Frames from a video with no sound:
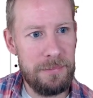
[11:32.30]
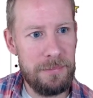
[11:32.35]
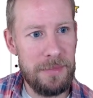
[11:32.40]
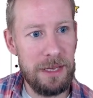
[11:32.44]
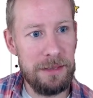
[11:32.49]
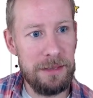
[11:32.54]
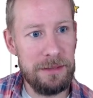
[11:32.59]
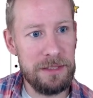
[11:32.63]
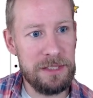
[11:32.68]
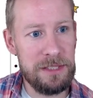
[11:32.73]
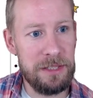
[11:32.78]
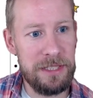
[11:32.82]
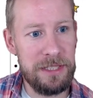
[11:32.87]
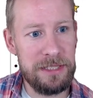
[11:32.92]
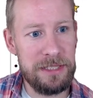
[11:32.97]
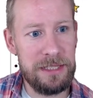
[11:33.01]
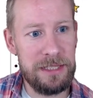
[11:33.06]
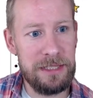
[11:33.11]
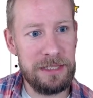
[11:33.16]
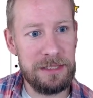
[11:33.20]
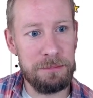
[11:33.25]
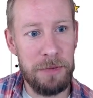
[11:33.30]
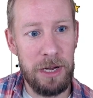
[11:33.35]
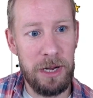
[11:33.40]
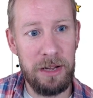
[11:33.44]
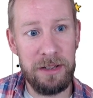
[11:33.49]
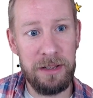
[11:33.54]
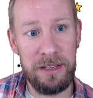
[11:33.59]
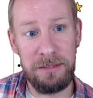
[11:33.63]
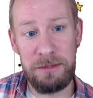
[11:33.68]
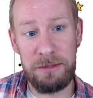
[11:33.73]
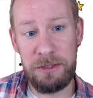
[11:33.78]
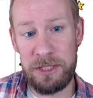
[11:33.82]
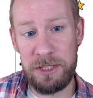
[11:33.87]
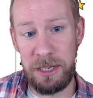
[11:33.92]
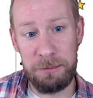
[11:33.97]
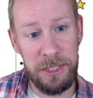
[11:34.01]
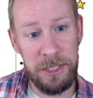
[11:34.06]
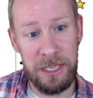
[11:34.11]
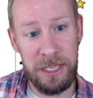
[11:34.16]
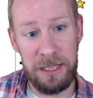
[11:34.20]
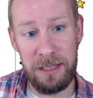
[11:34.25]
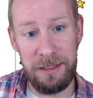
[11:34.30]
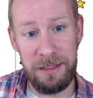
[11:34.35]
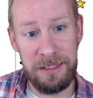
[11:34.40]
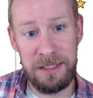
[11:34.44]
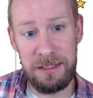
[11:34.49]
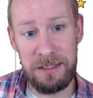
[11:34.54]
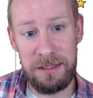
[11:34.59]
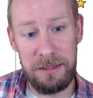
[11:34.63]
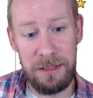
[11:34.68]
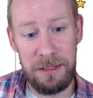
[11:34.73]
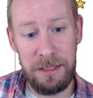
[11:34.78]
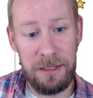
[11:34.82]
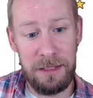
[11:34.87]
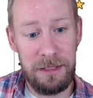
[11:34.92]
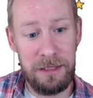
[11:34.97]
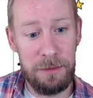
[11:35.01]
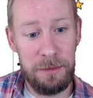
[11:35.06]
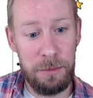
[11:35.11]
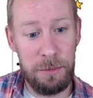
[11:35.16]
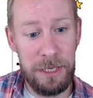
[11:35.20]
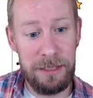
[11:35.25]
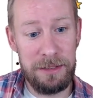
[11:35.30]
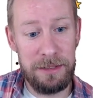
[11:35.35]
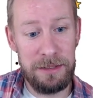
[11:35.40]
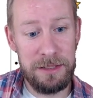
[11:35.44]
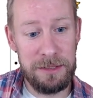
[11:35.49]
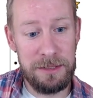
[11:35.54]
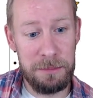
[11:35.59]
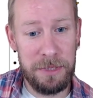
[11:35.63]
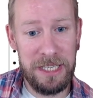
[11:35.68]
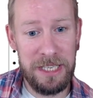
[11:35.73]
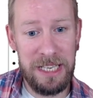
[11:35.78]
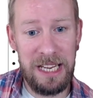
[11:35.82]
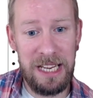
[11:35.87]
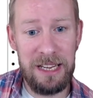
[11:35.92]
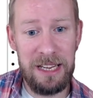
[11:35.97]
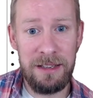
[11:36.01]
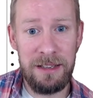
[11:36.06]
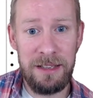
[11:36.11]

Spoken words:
So this is my champ checklist. When somebody